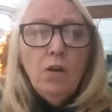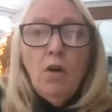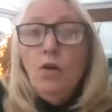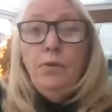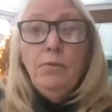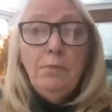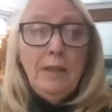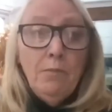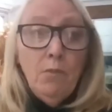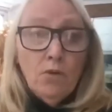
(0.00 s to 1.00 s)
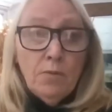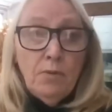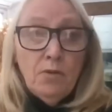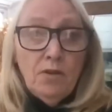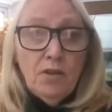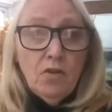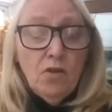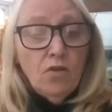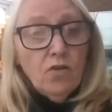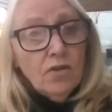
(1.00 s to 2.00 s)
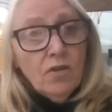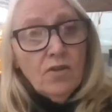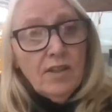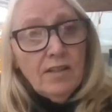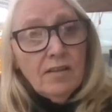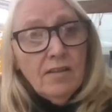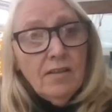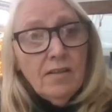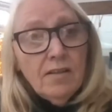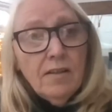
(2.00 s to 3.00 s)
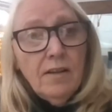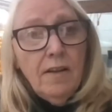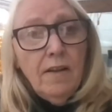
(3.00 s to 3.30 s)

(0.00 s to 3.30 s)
open many more spiritualist churches or centers.